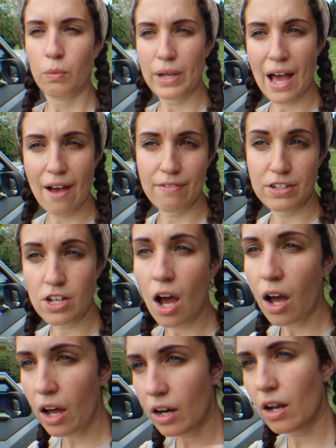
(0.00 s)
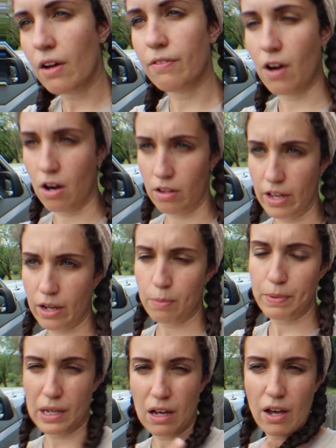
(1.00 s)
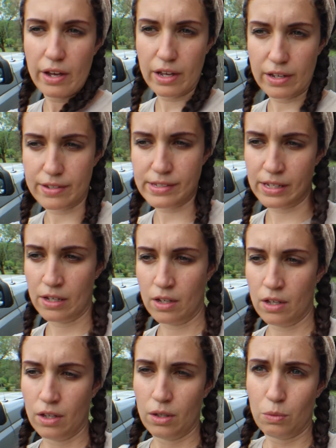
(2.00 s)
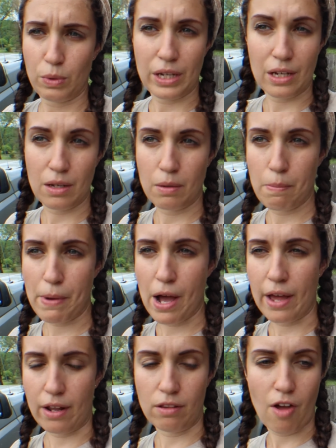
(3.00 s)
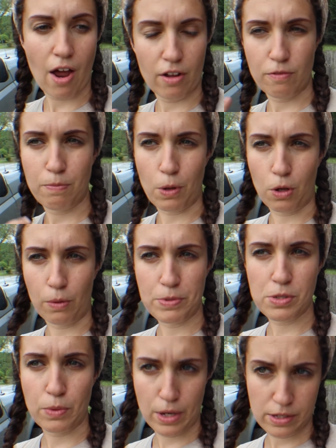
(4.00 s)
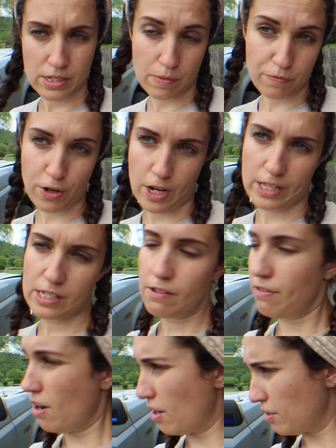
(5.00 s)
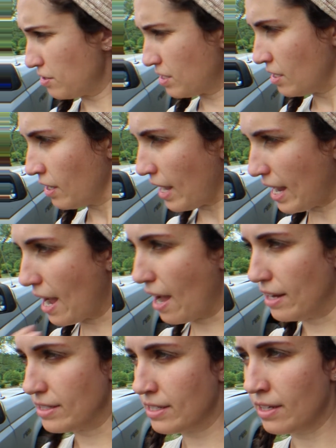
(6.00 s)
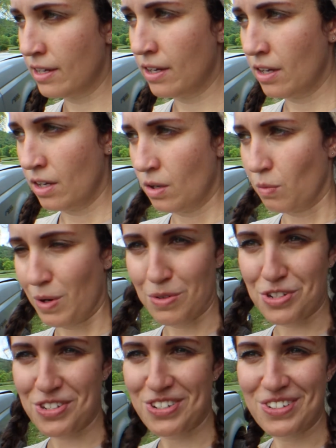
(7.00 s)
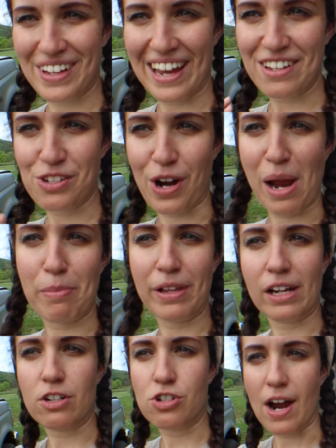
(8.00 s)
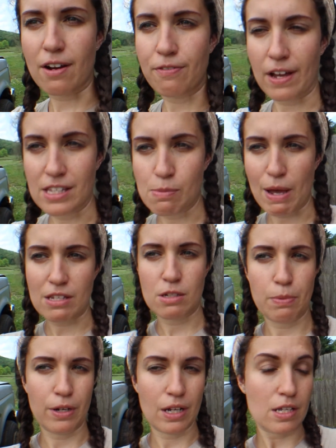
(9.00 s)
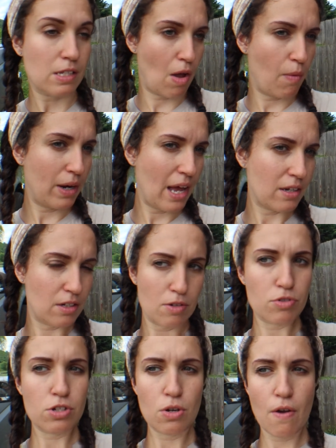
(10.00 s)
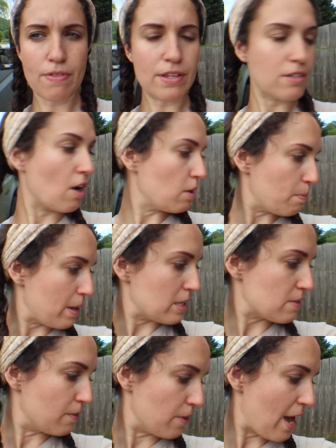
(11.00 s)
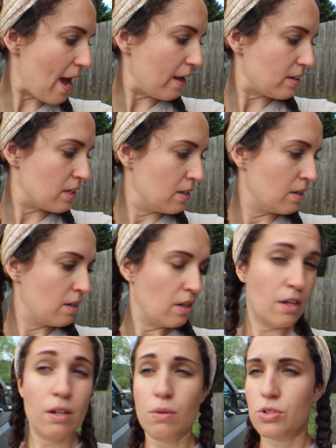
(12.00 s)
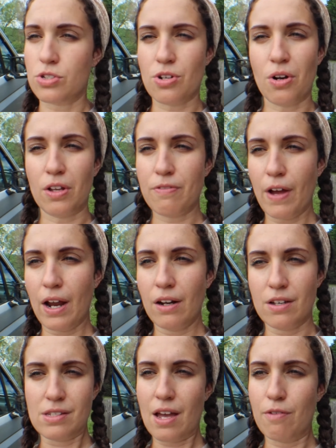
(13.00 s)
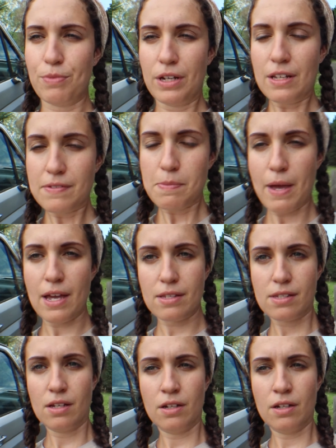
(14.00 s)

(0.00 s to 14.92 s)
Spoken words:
We have a ton of garlic because we bought a lot of bulbs with some friends of ours, and we were just like scrambling to try to find space to put it. So I went ahead and used 2 of these garden beds for that, which is totally fine because I have plenty of space.